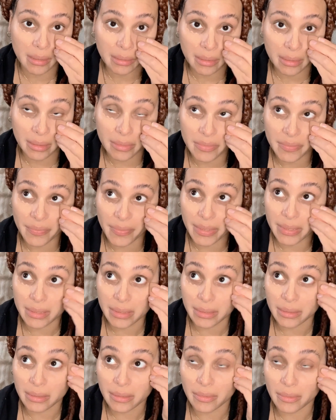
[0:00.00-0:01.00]
let's face
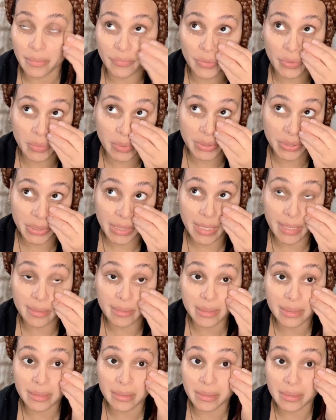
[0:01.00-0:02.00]
it, if you want your
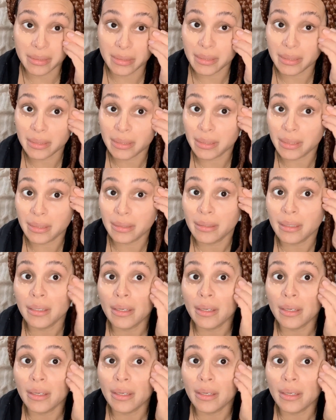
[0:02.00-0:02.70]
house to look good,